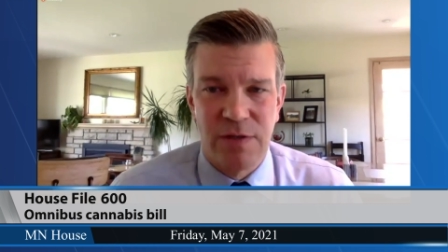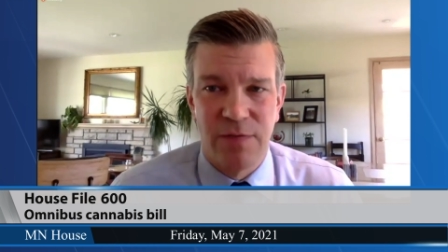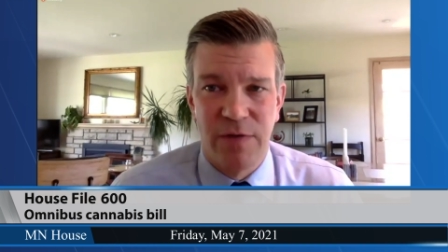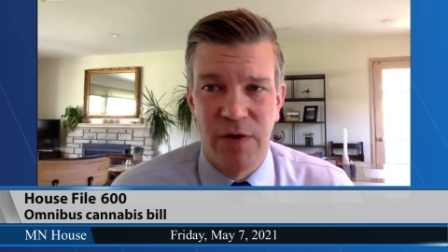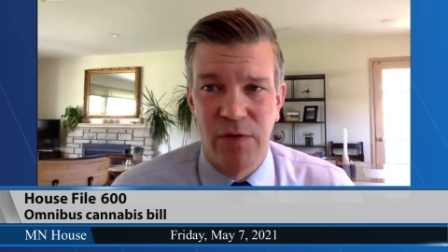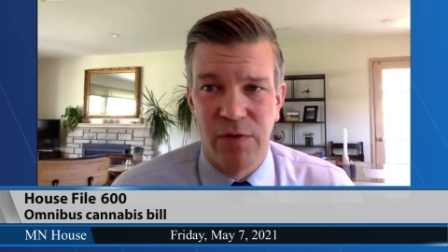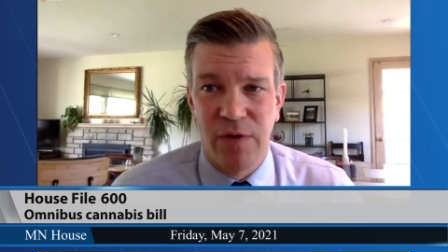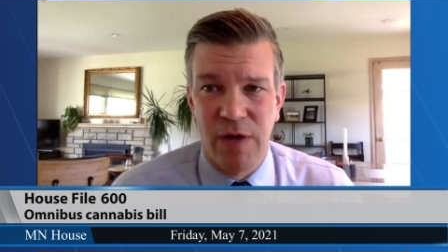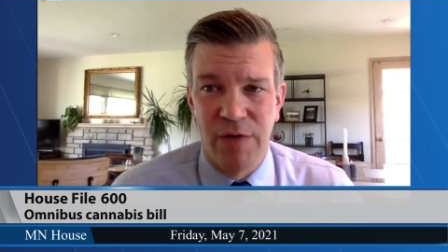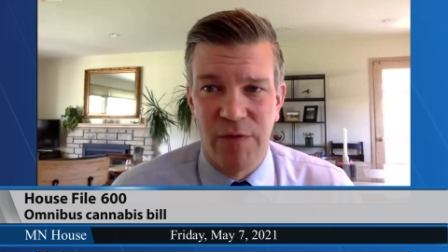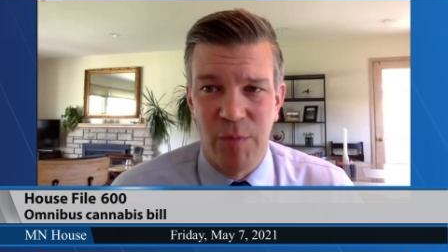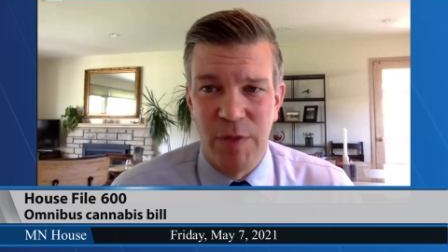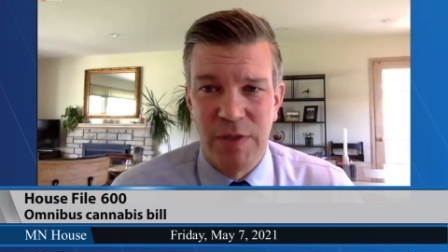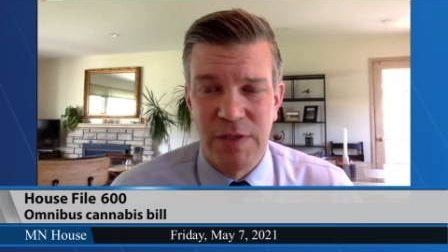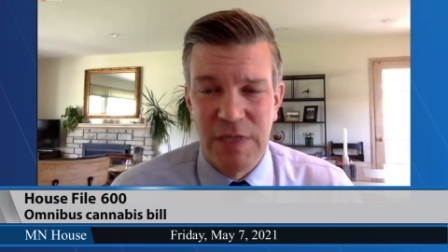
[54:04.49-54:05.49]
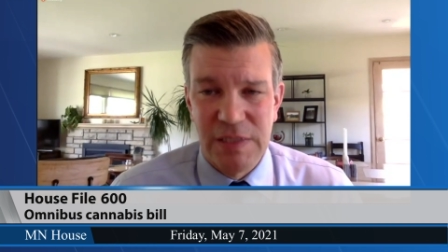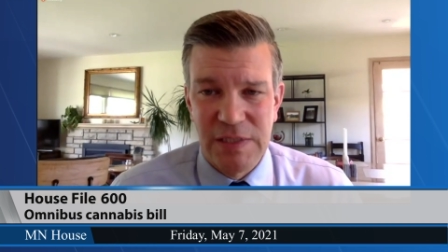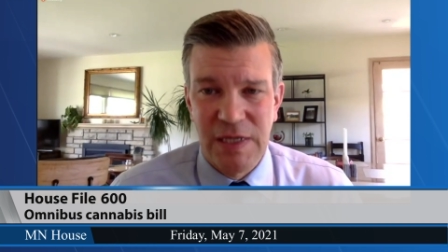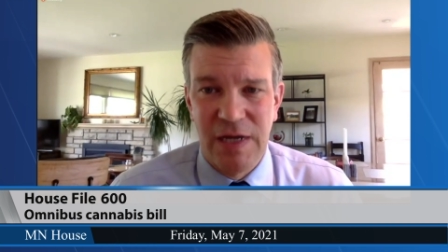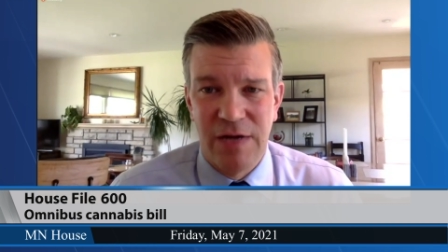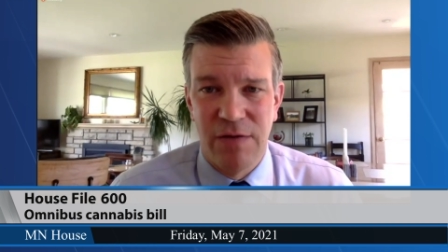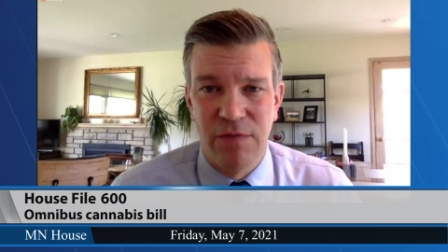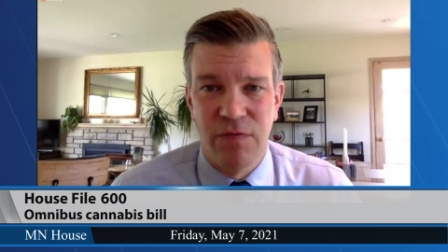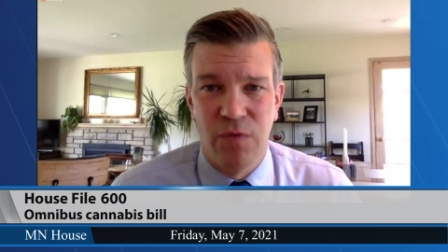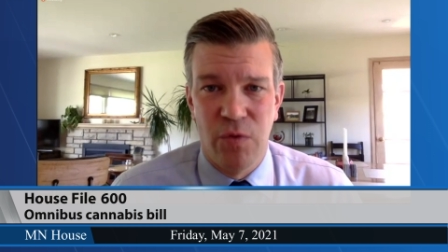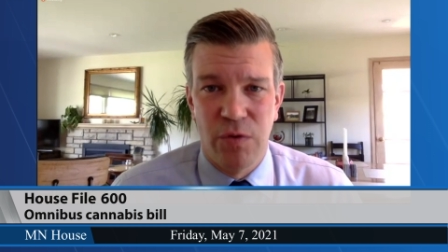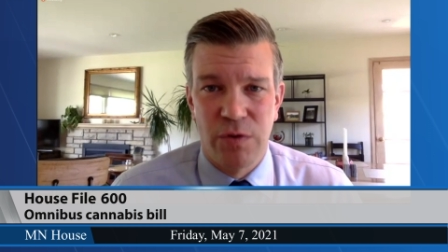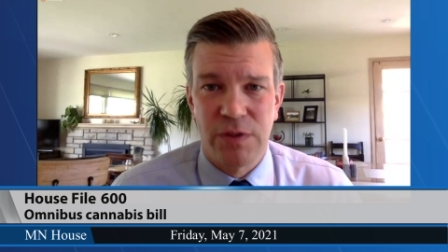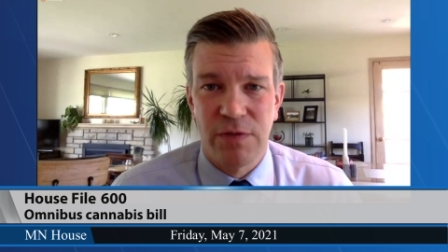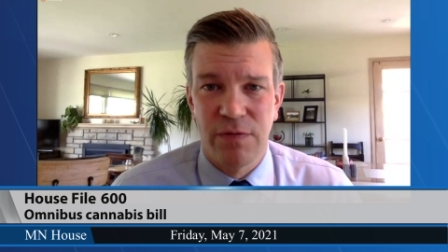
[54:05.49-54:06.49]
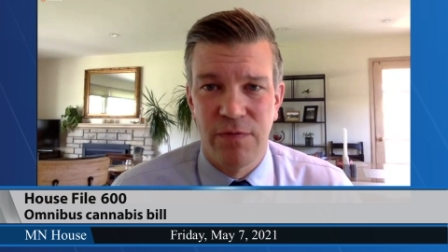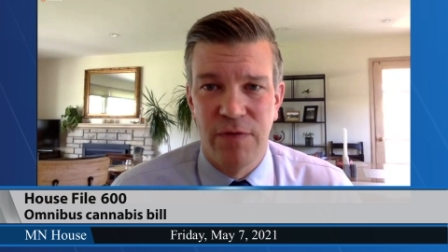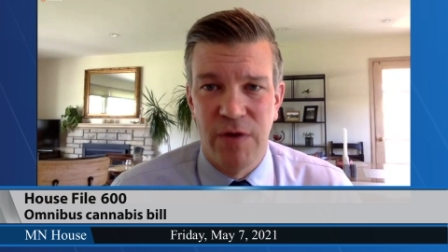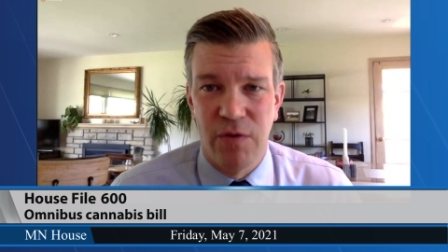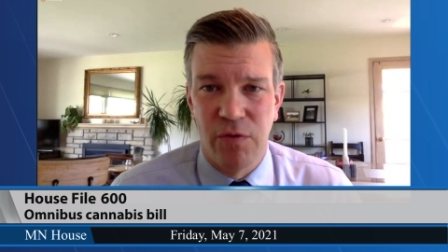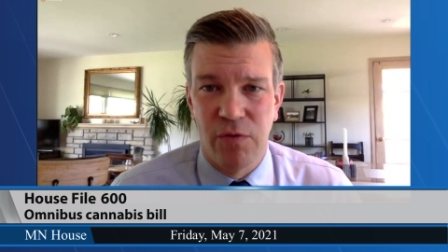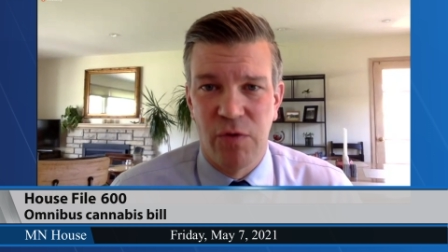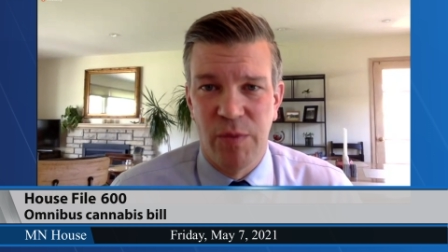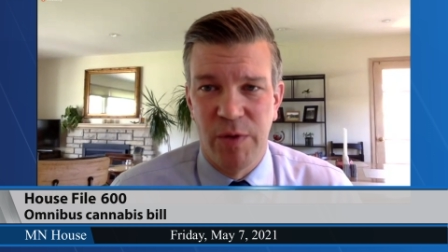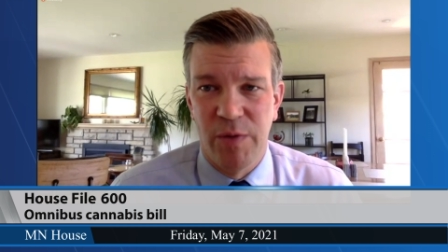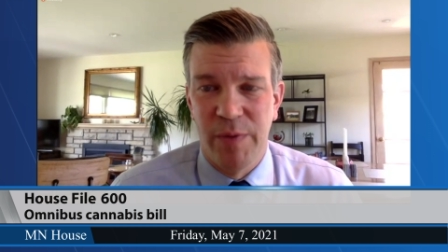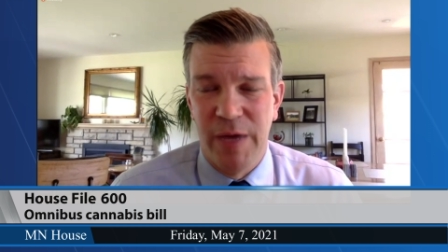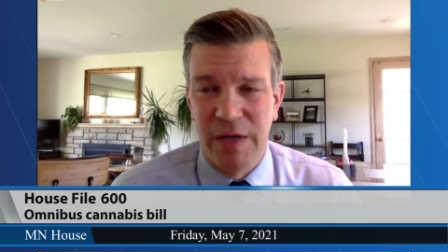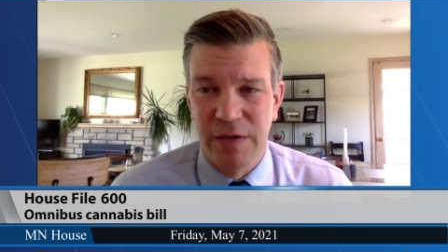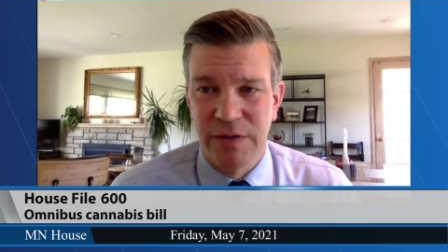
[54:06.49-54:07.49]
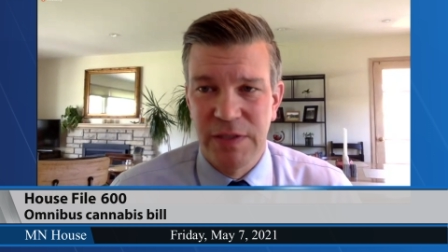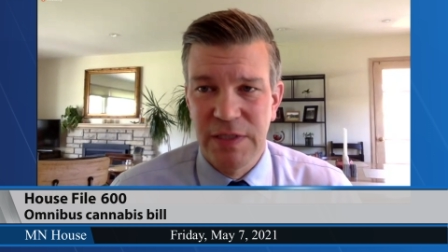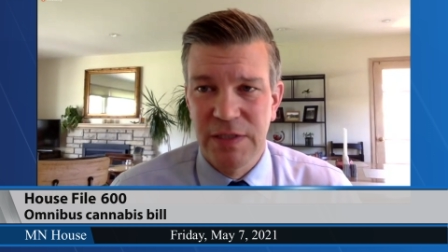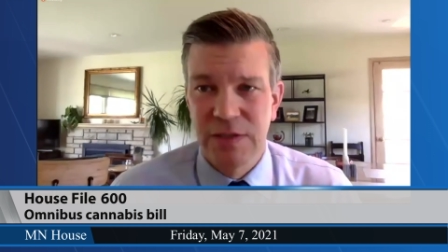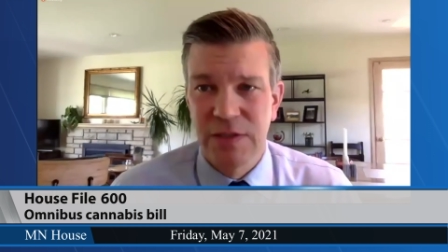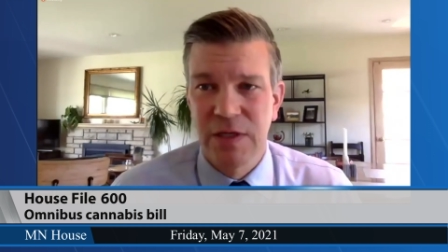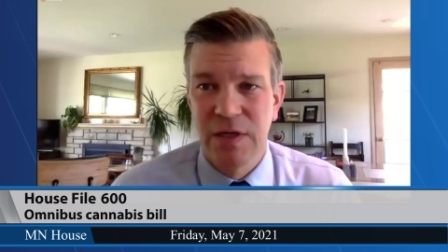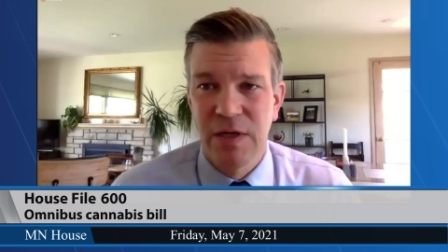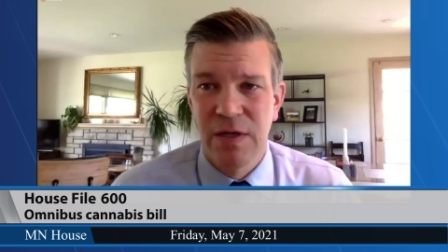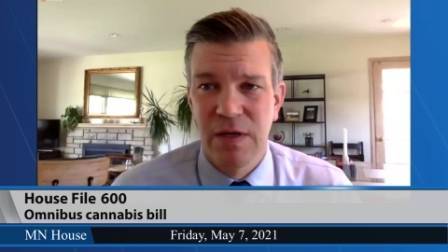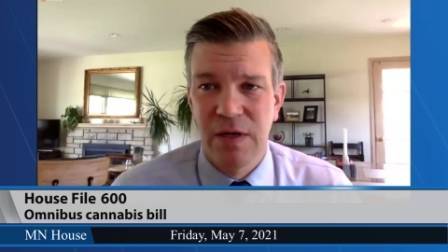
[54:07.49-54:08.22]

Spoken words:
the federal government does not enforce federal criminal penalties.